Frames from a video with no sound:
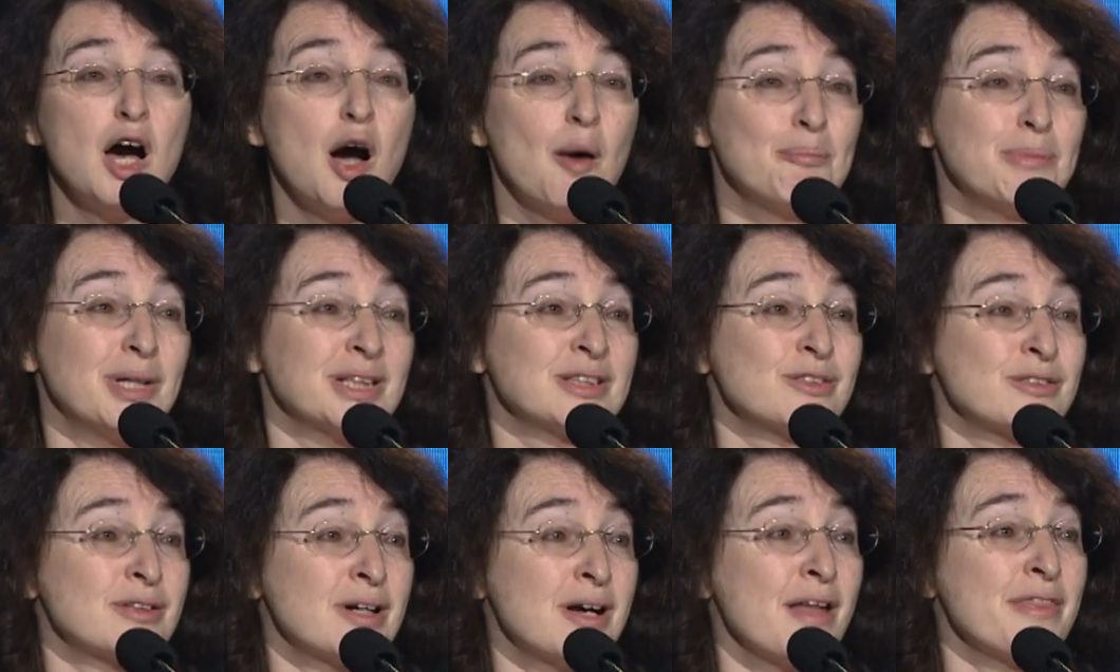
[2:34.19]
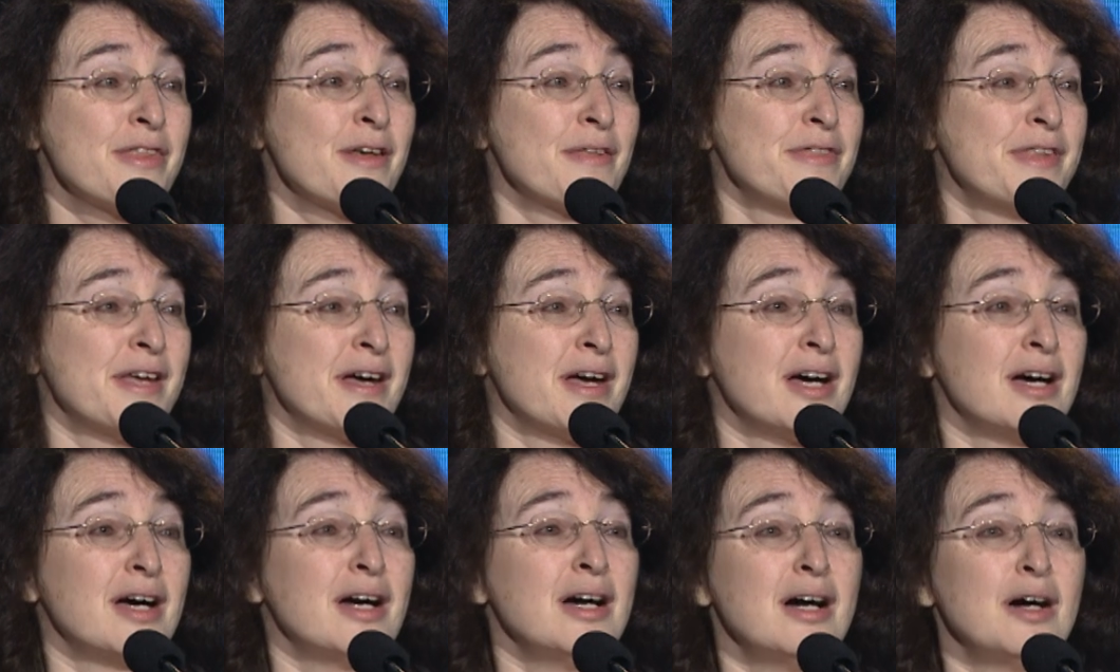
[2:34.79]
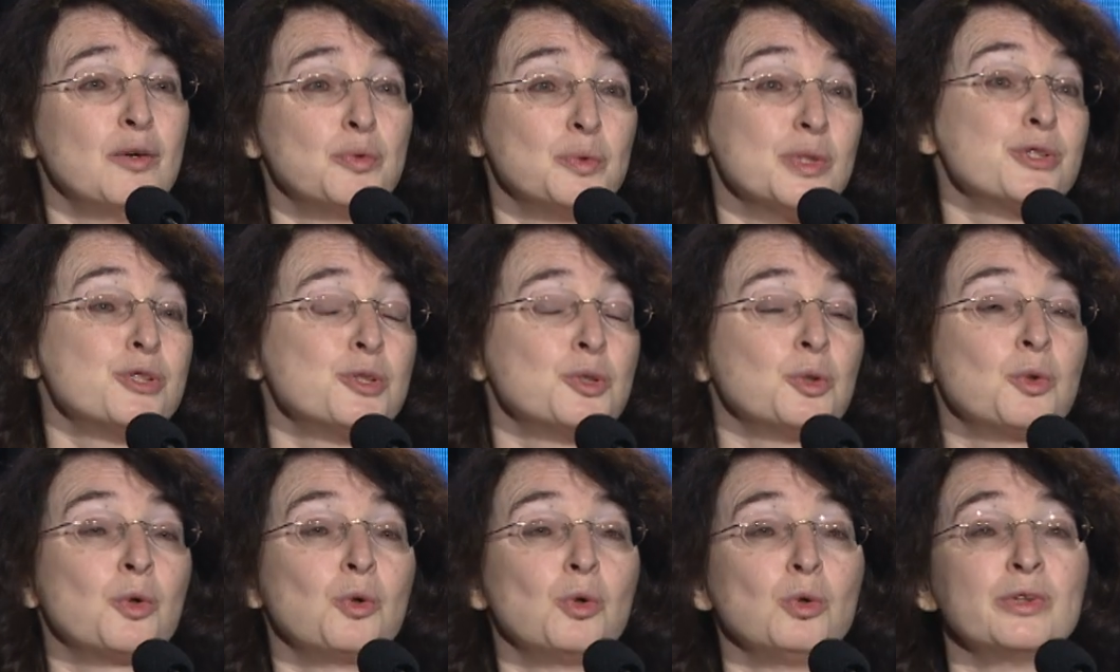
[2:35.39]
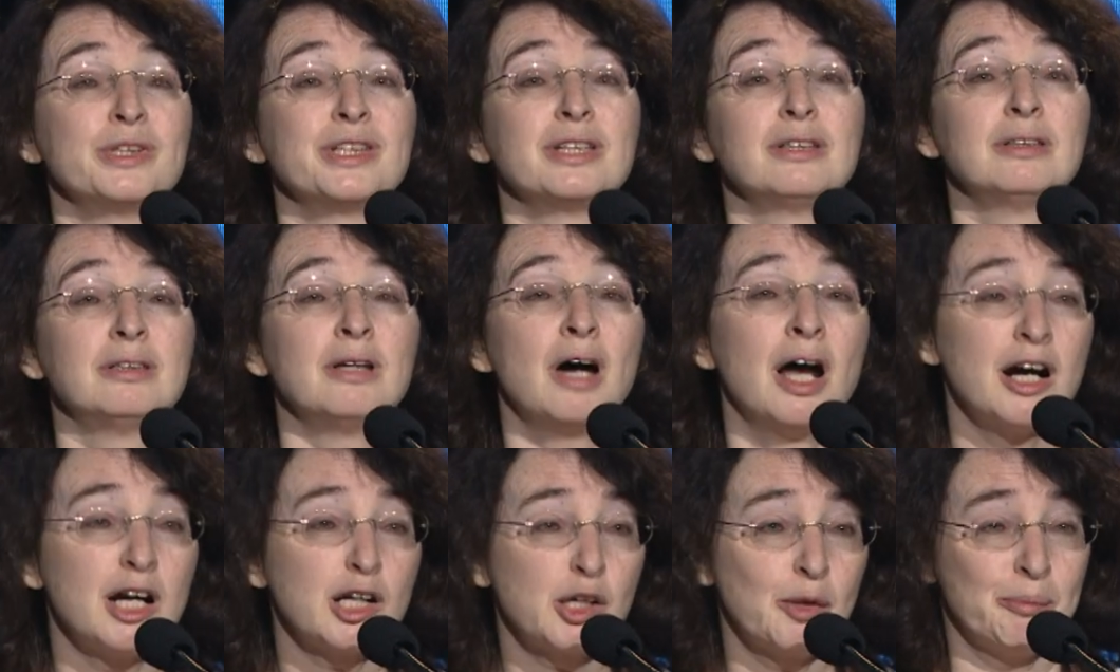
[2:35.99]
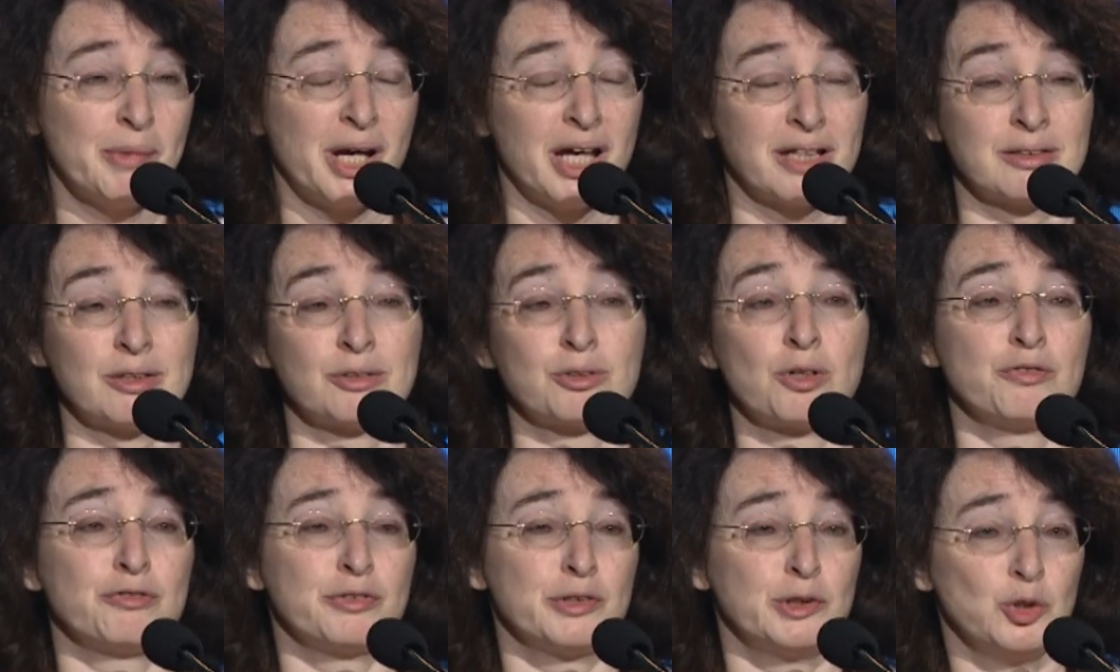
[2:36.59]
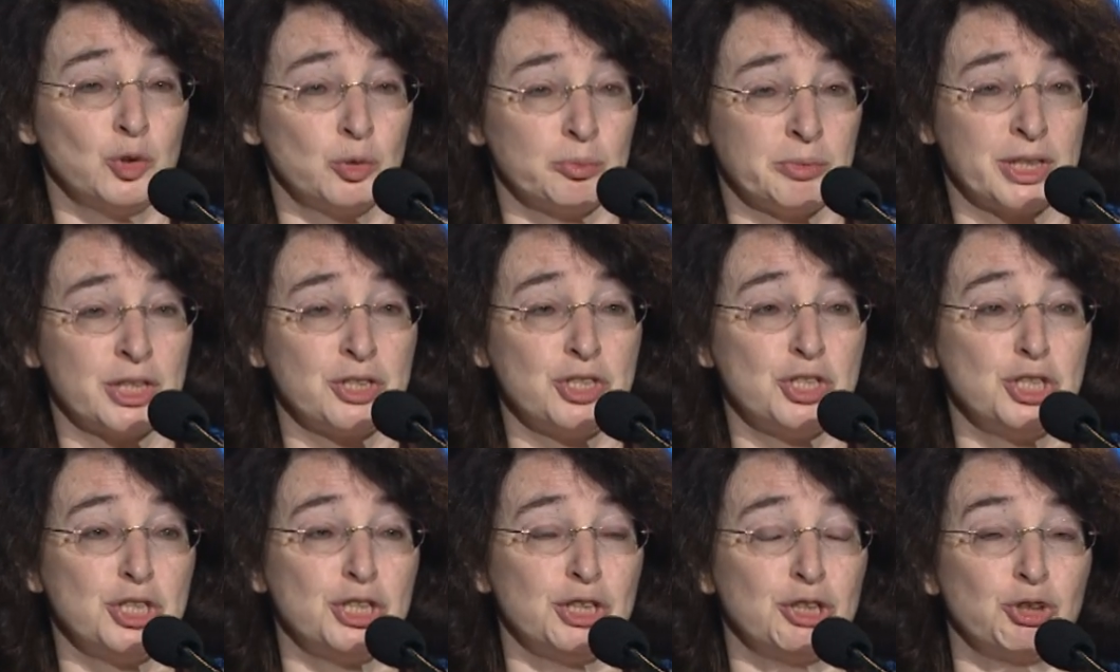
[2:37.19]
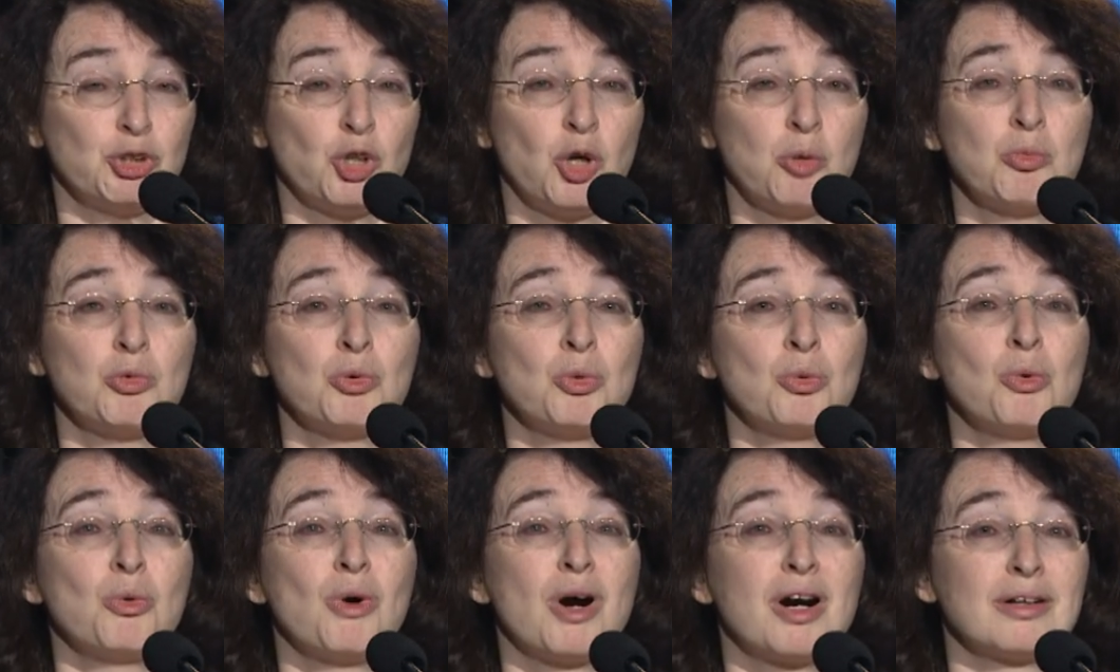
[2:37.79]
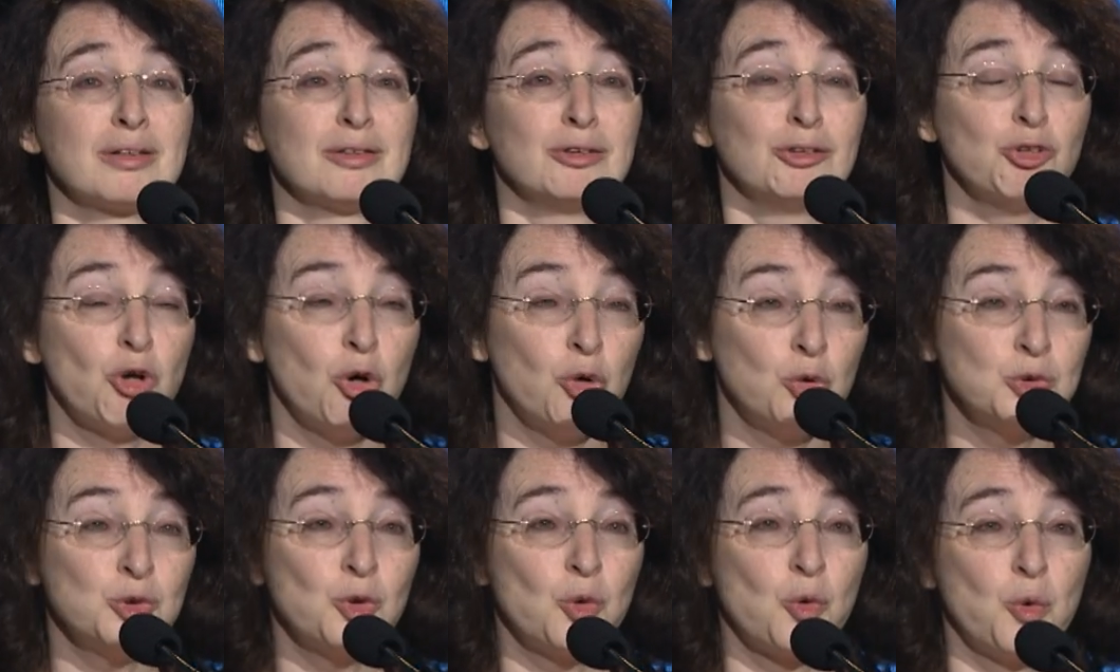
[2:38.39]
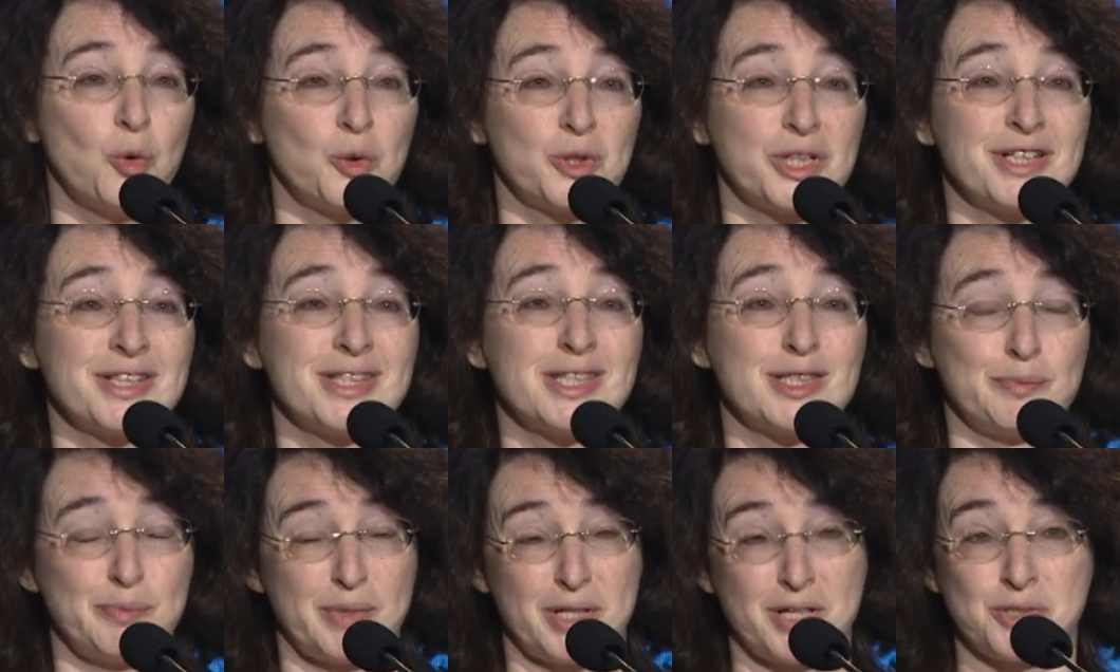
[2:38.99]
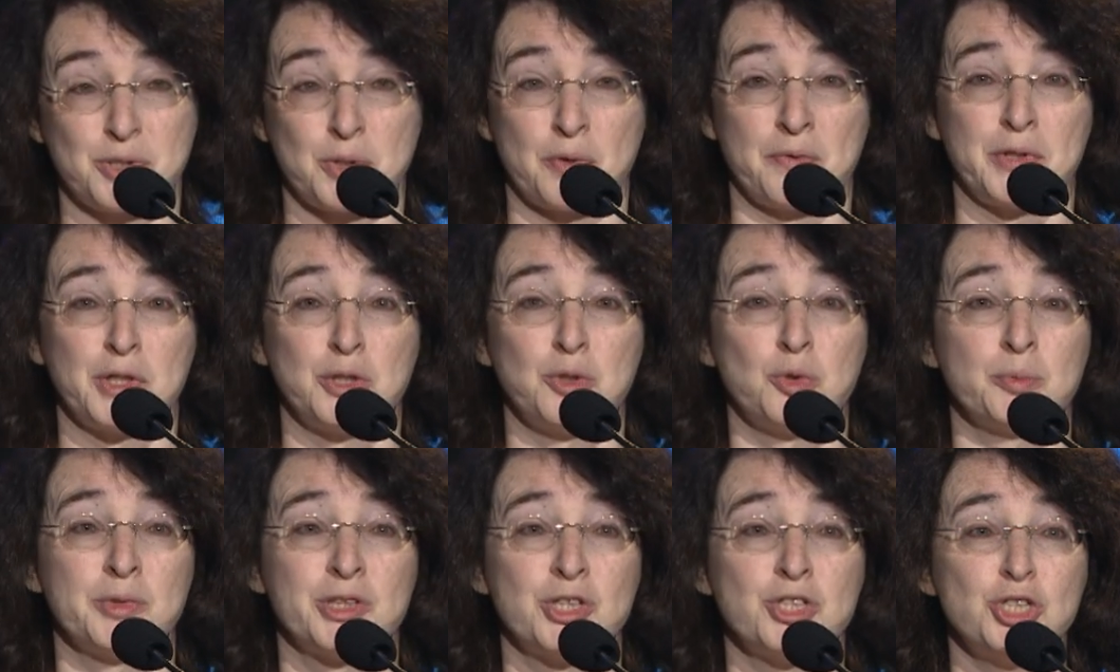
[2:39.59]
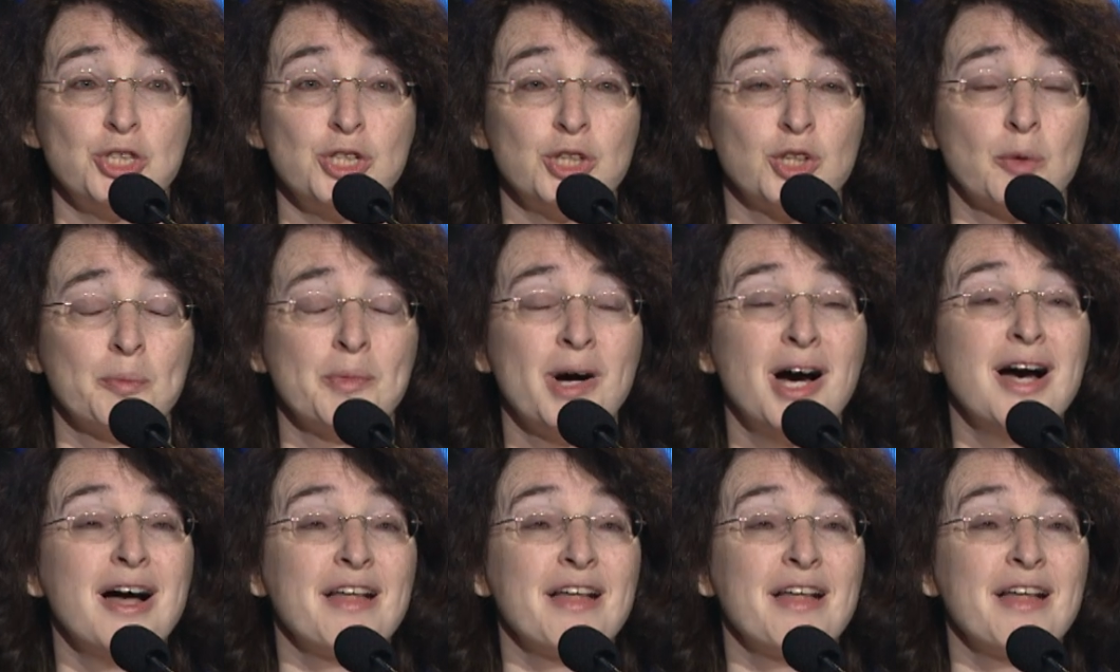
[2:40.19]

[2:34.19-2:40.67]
but rather the what's so-called the dark matter of human genome or non-coding space of the human genome